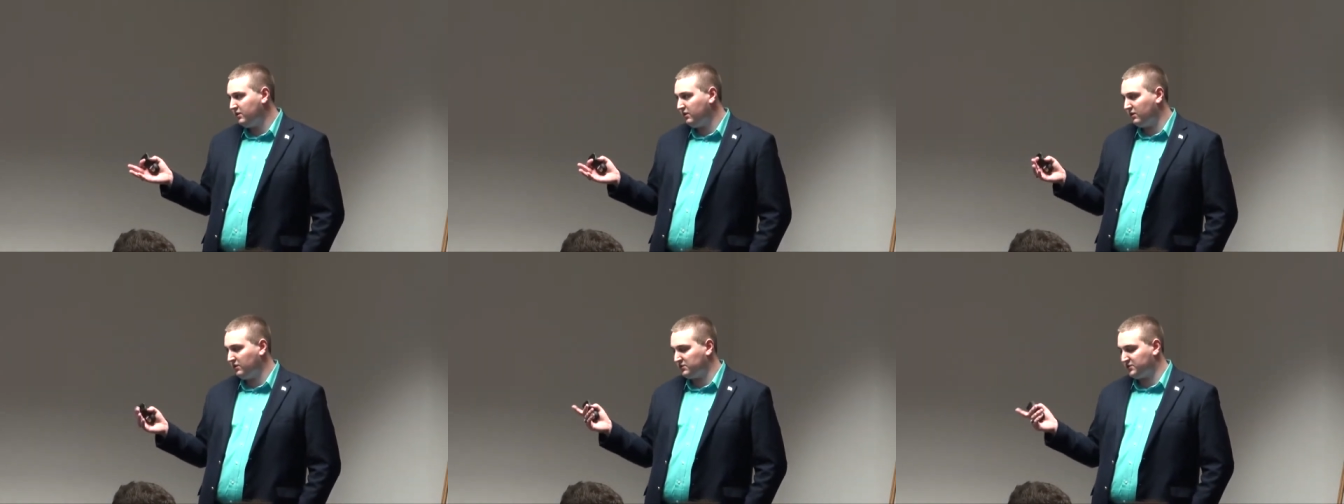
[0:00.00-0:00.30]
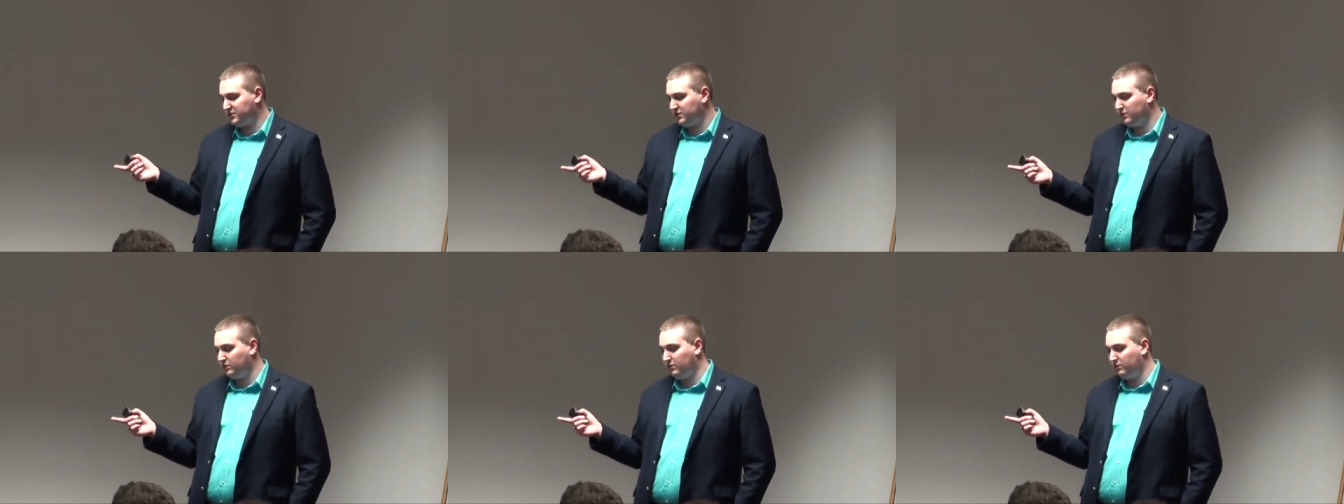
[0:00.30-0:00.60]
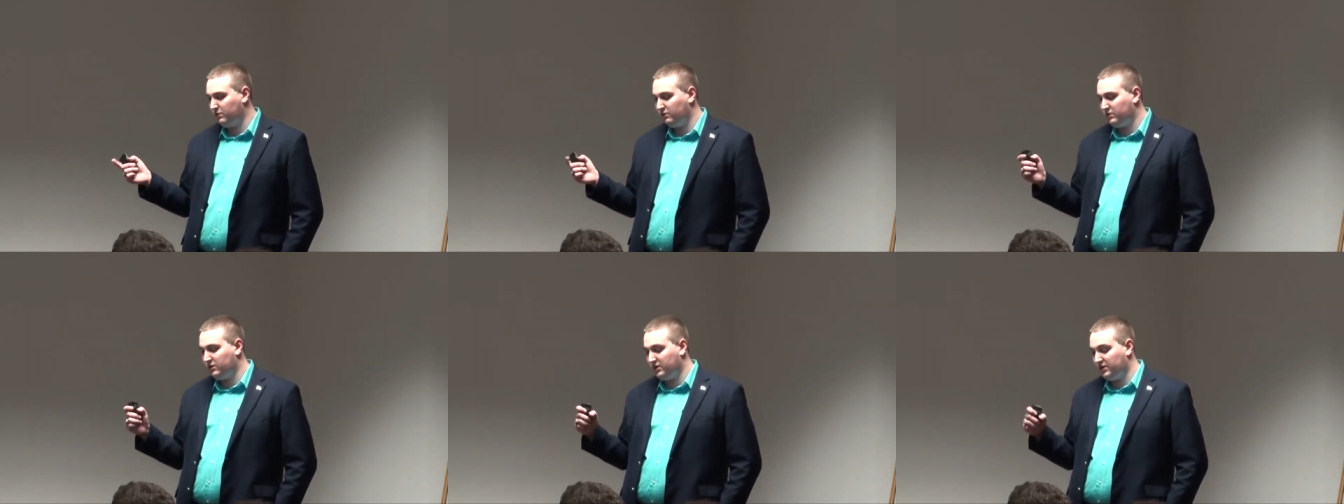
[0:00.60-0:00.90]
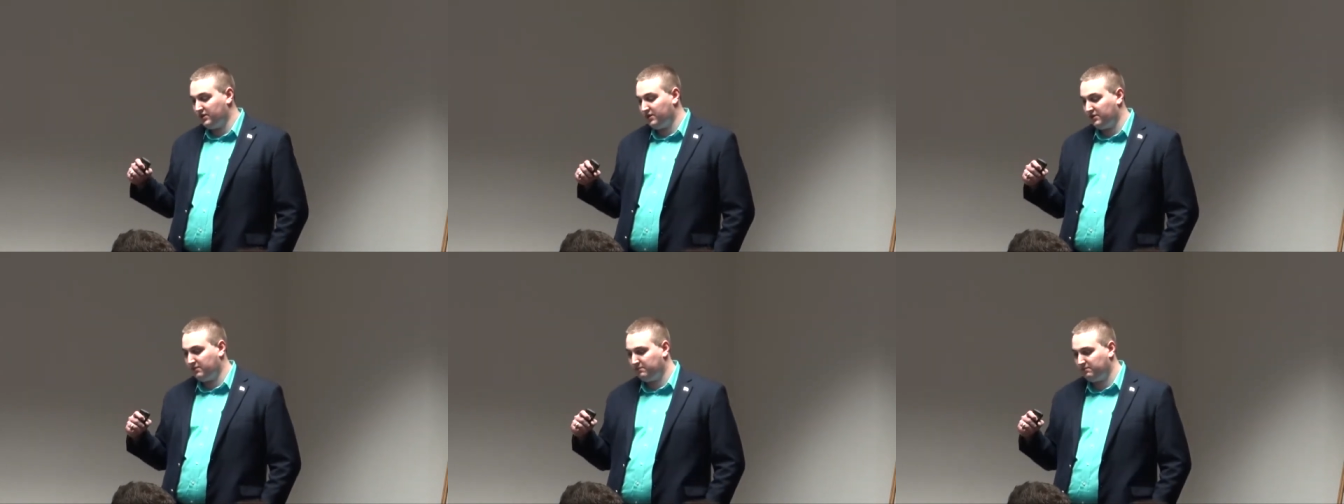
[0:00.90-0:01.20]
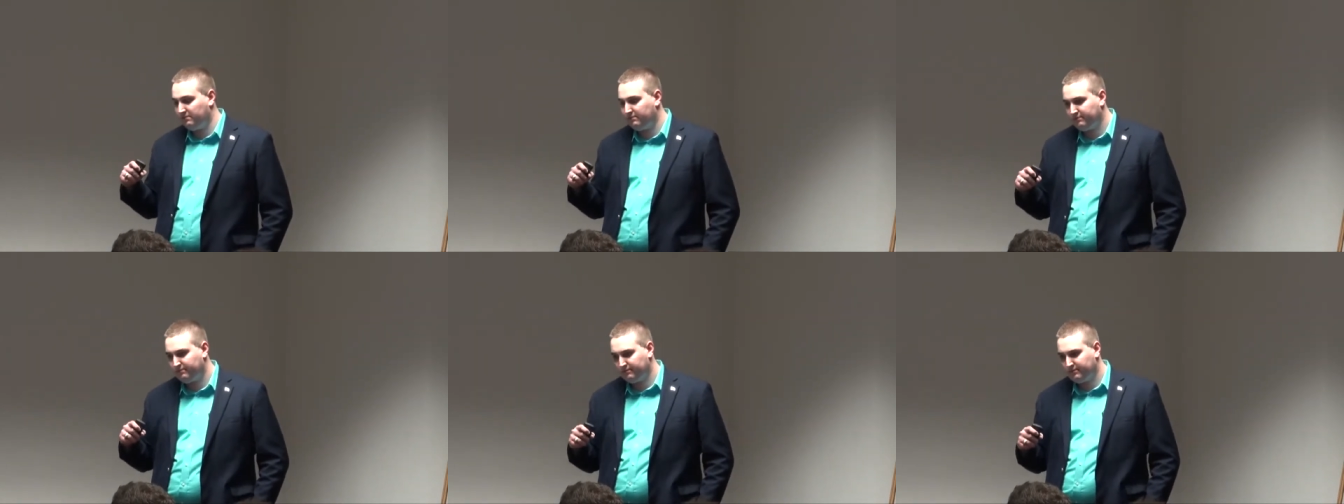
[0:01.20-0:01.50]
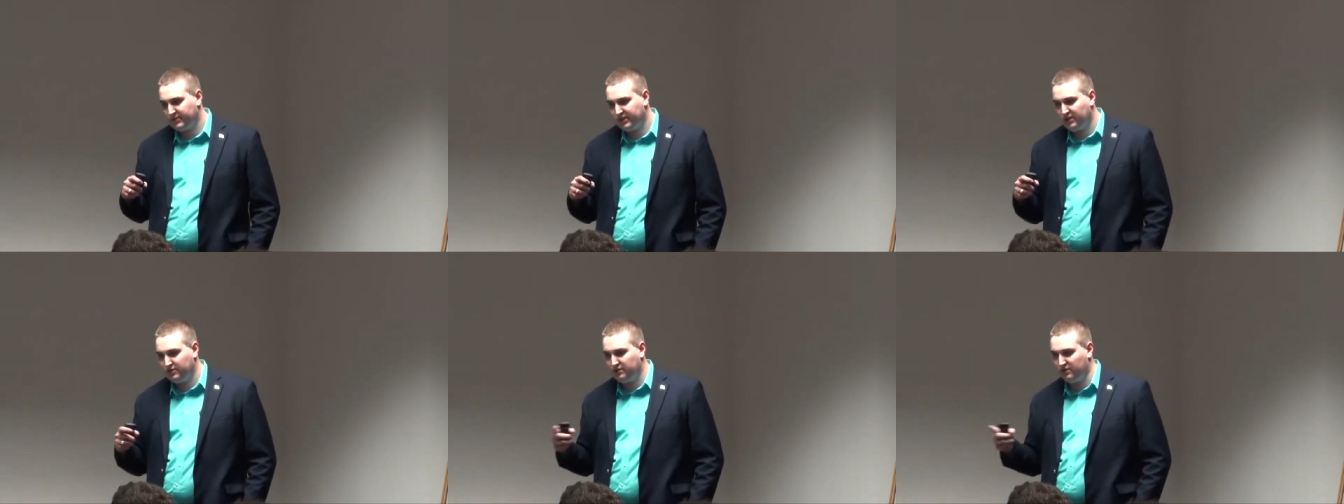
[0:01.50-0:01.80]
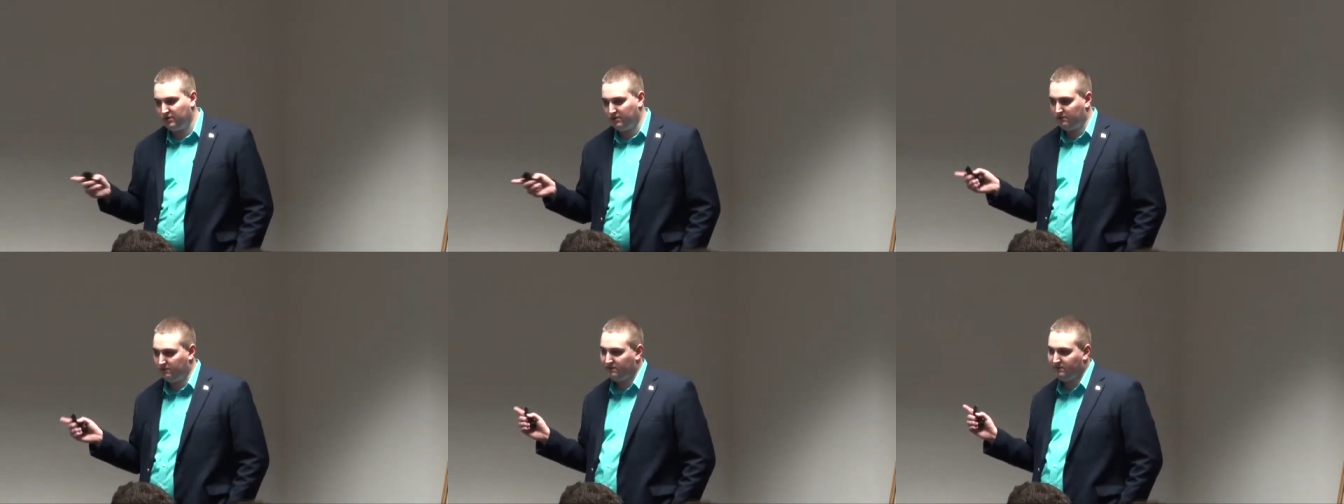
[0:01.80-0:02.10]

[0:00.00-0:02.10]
also uh, the